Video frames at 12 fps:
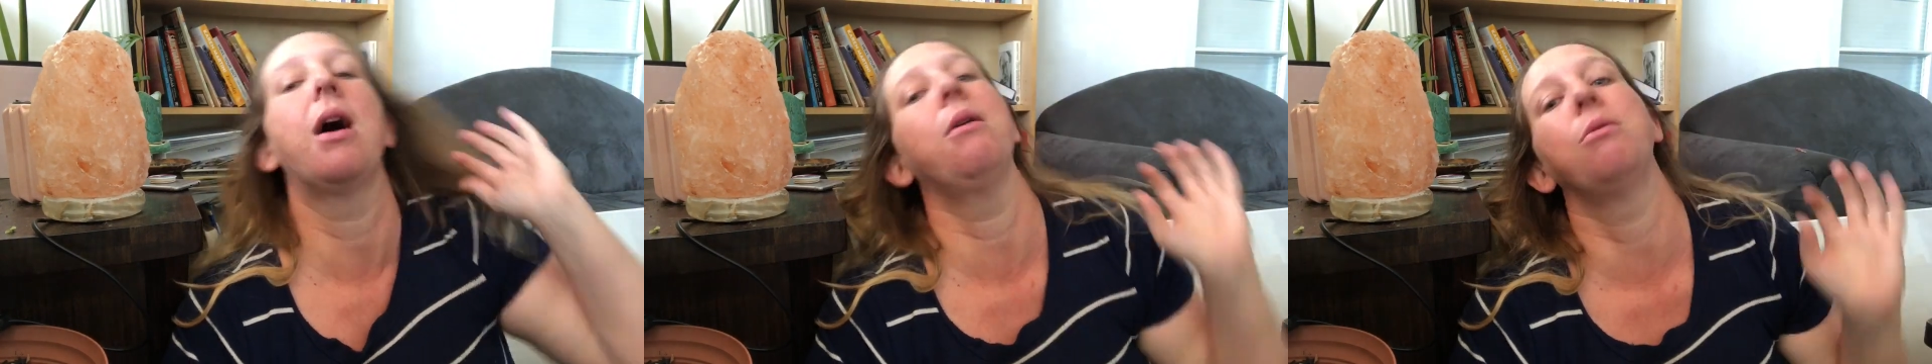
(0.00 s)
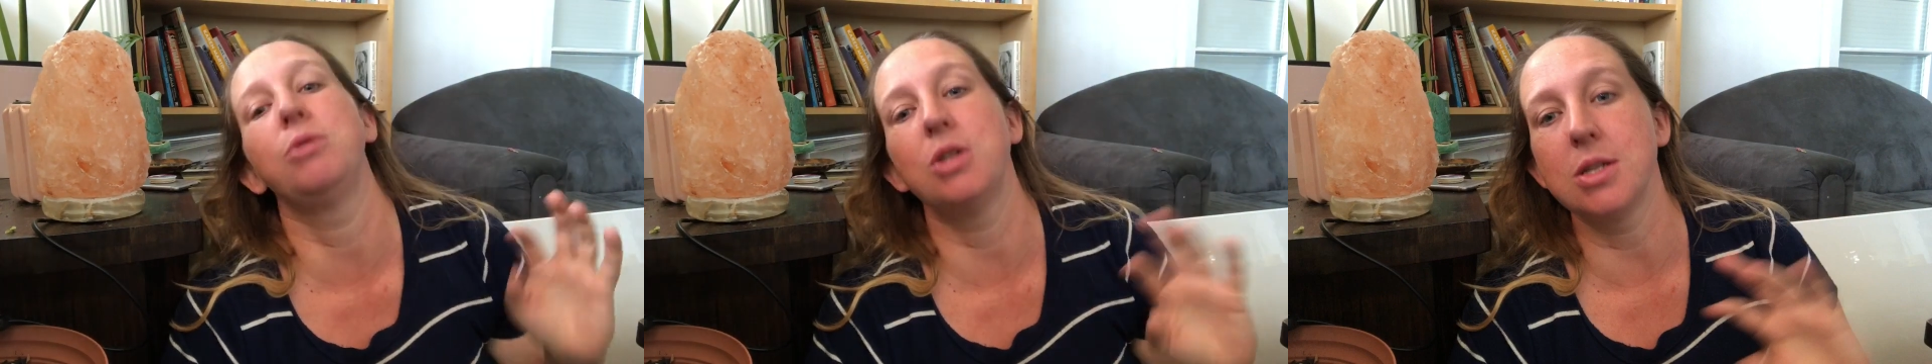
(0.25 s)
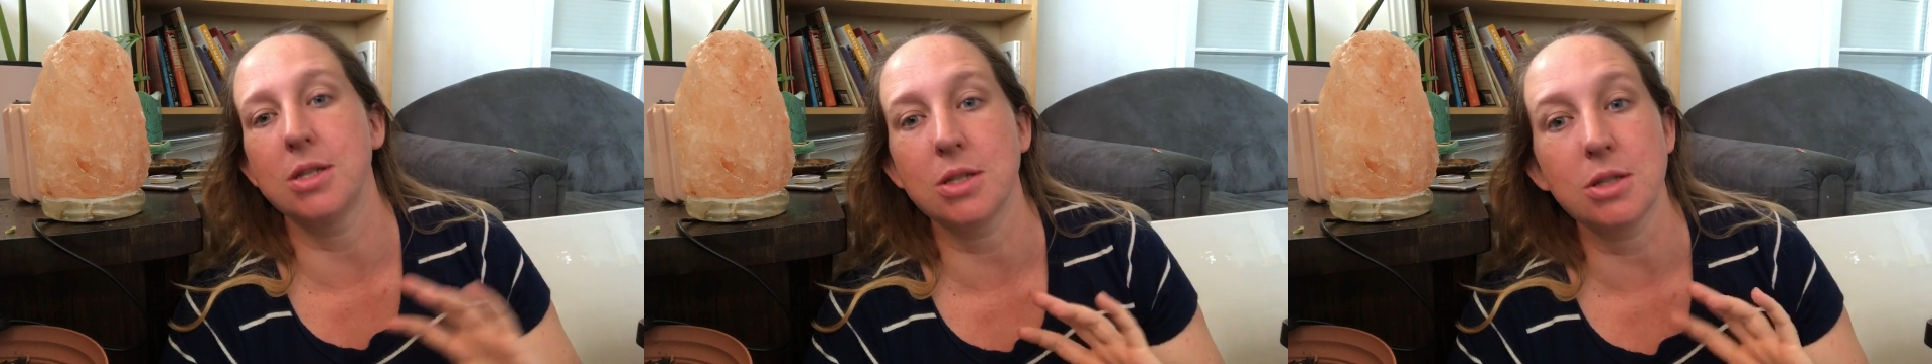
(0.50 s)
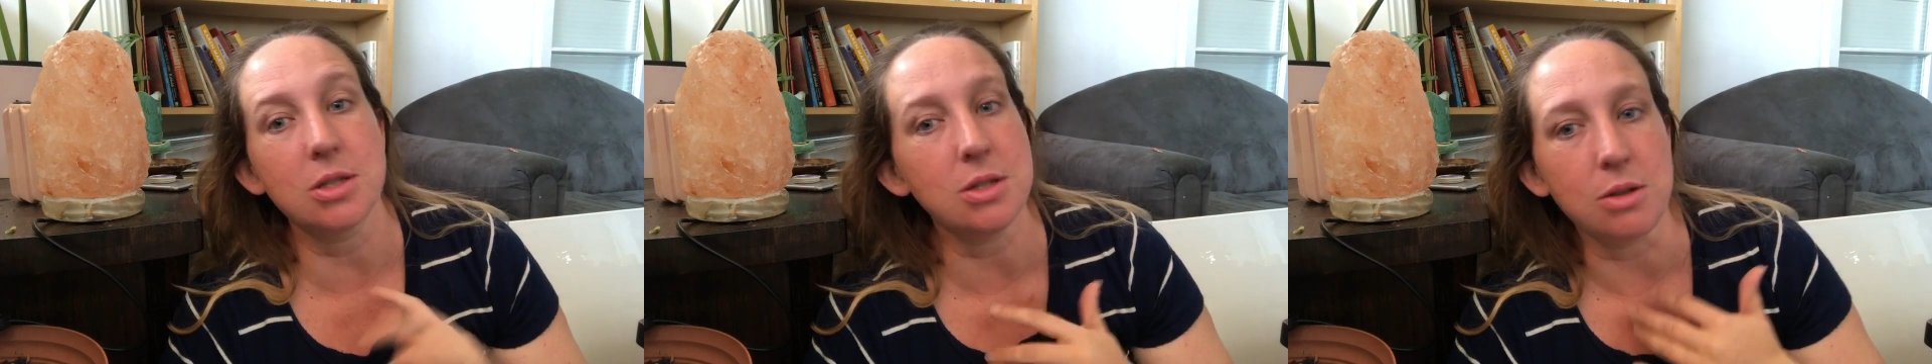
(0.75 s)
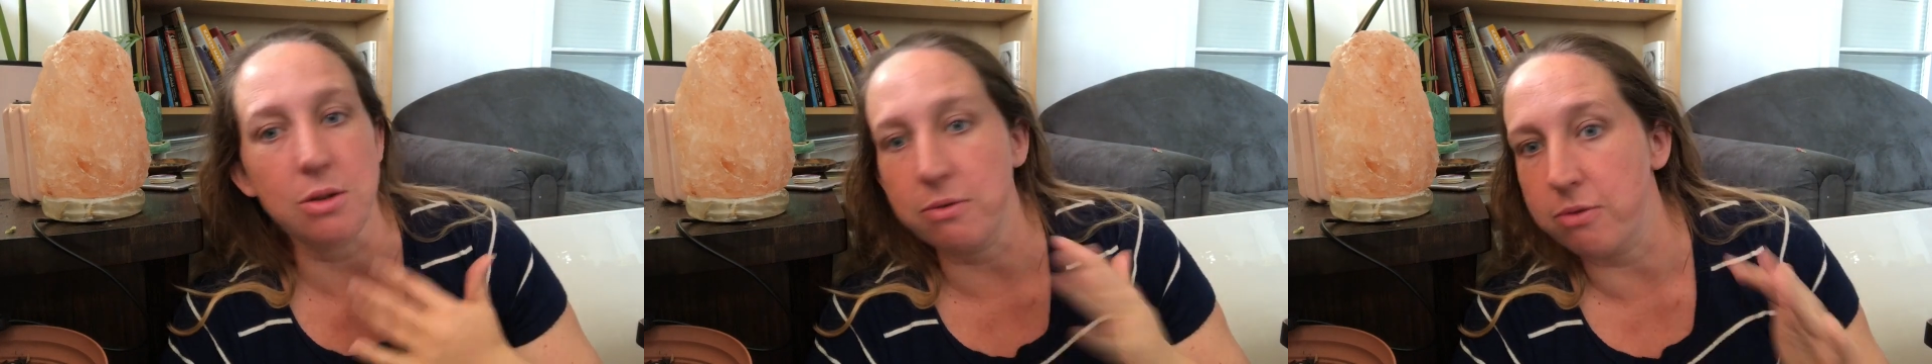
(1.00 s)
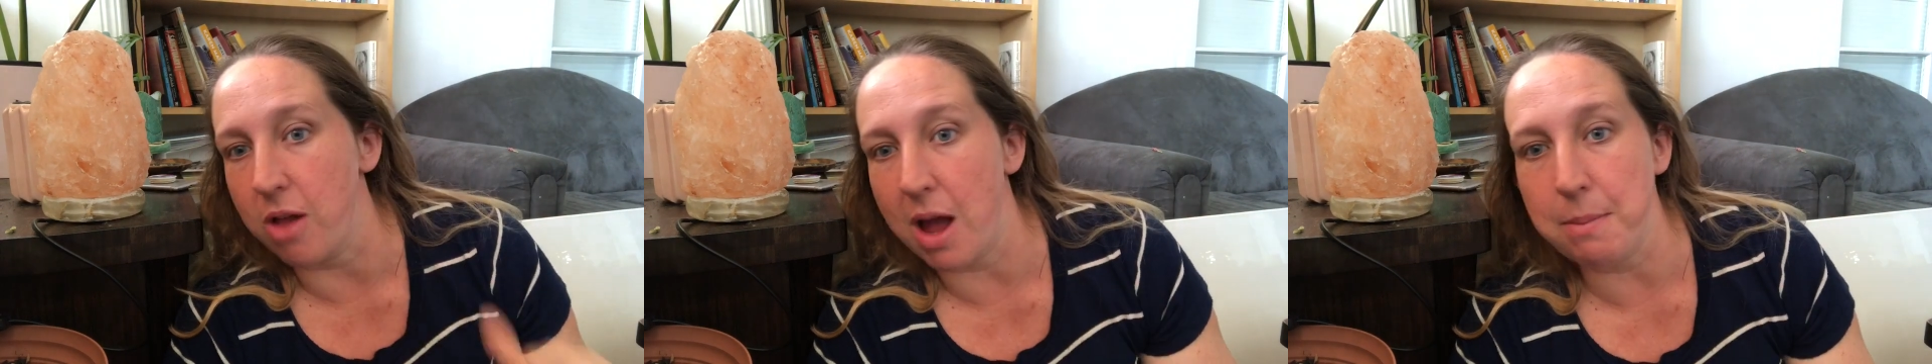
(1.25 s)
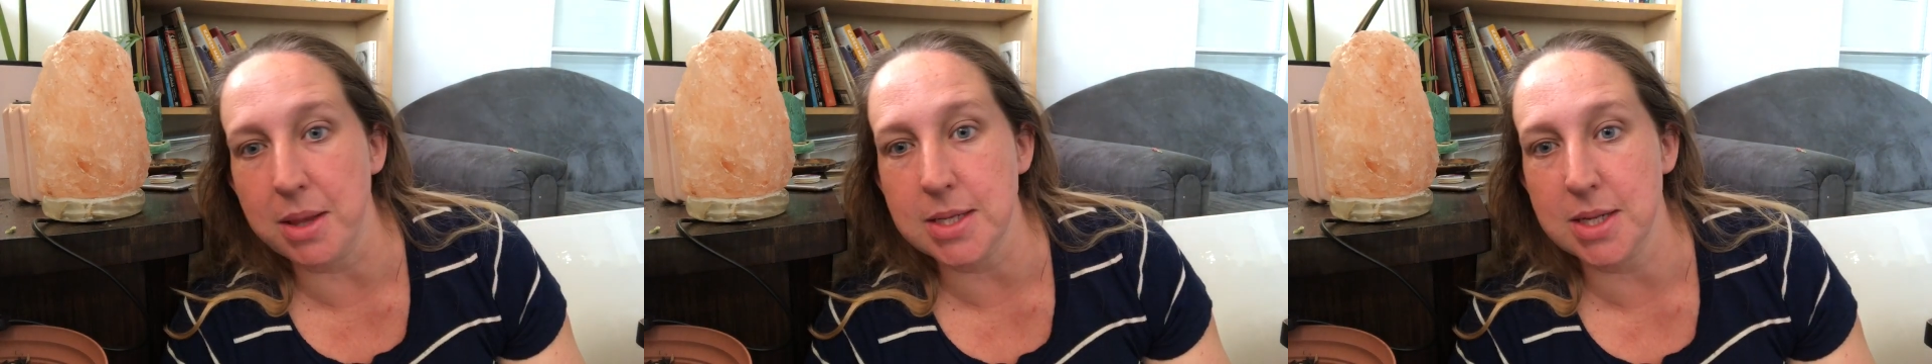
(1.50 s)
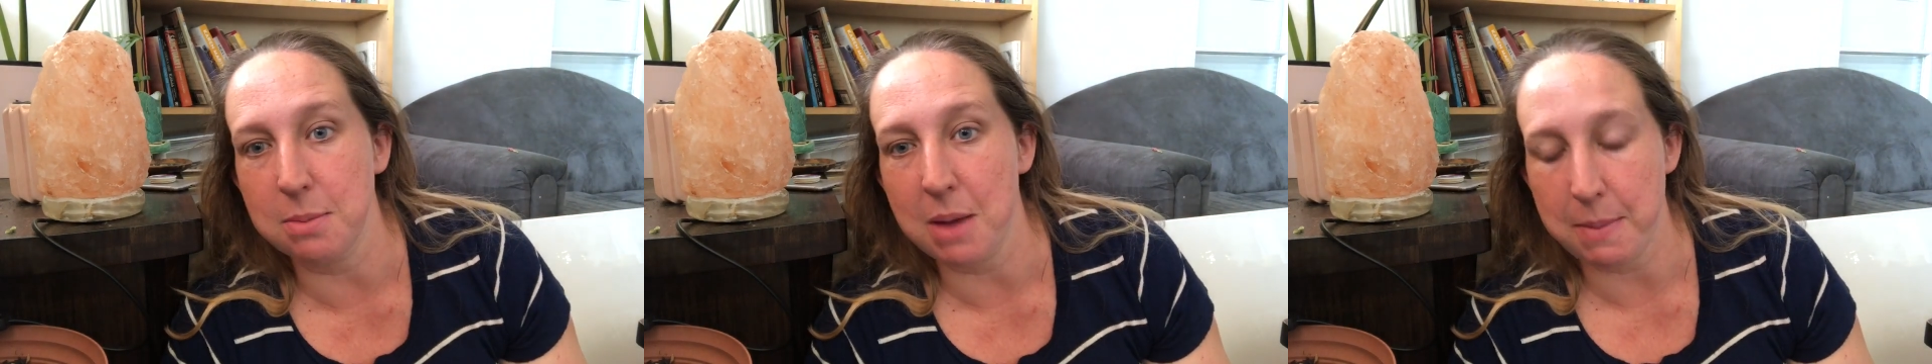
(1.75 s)
I will just flying by the
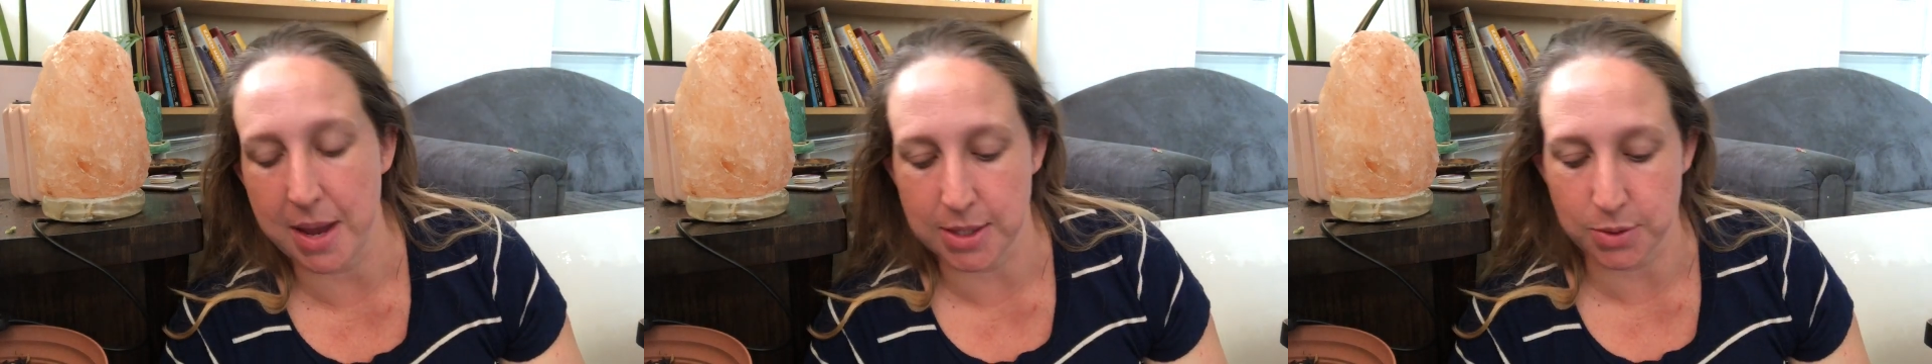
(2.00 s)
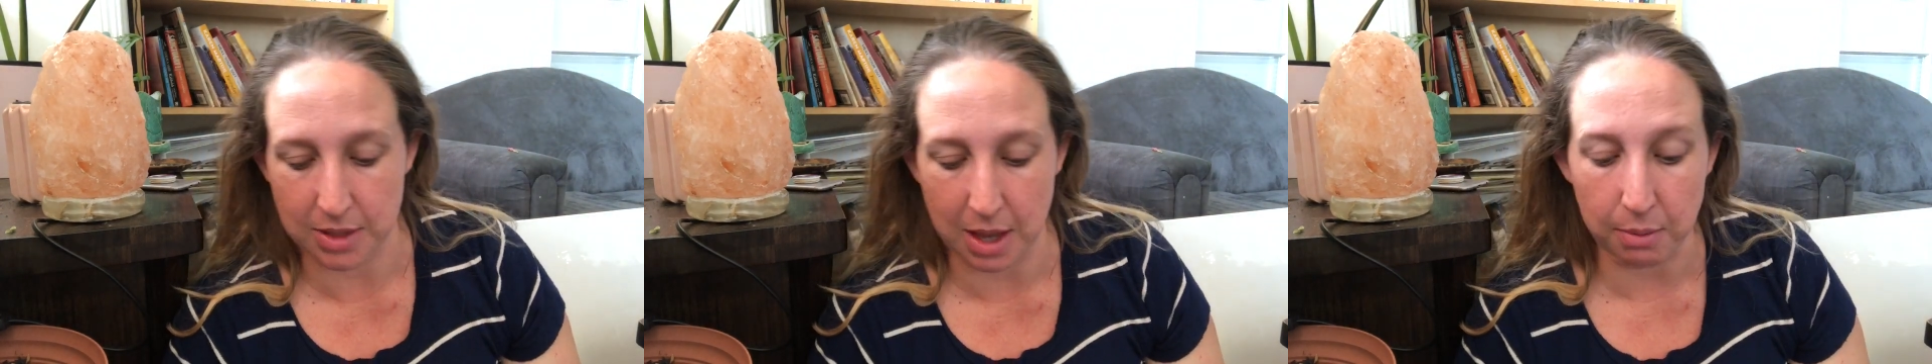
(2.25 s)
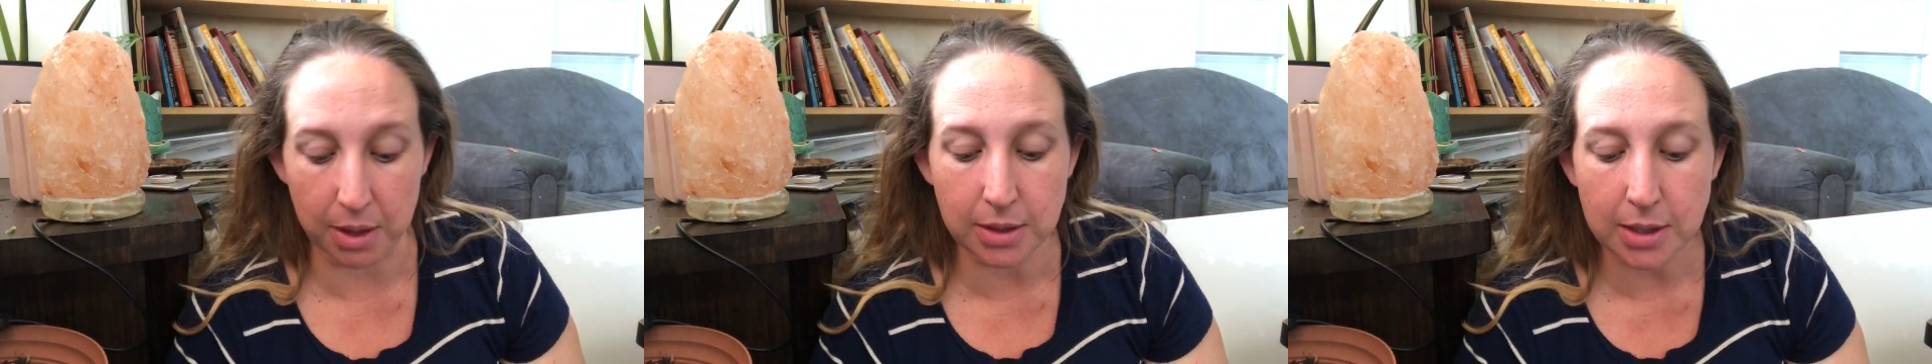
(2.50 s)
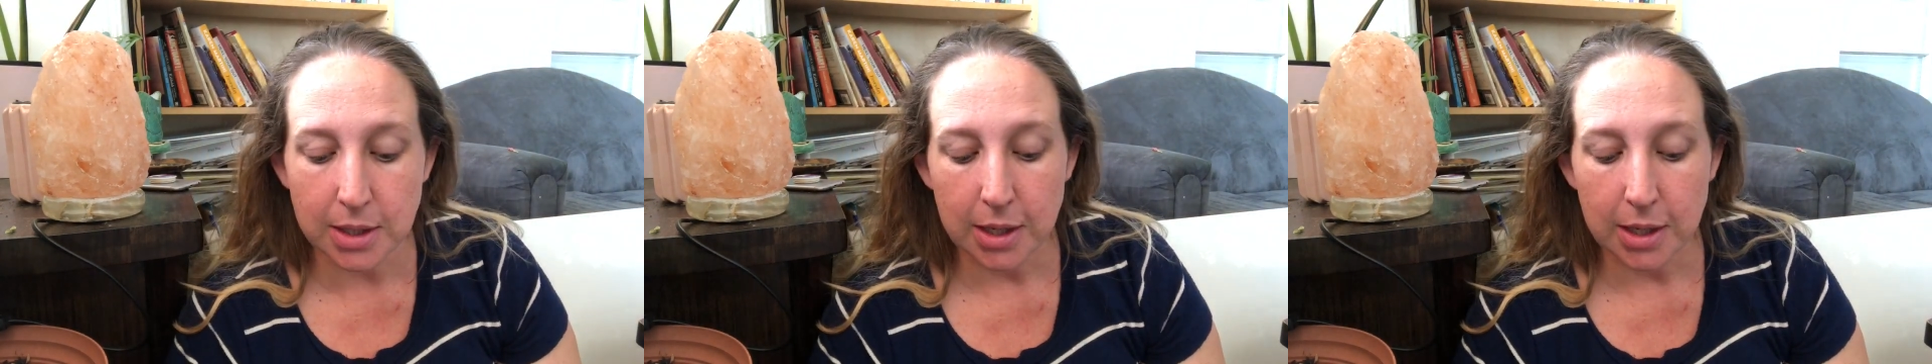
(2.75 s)
seat of my pants with that one.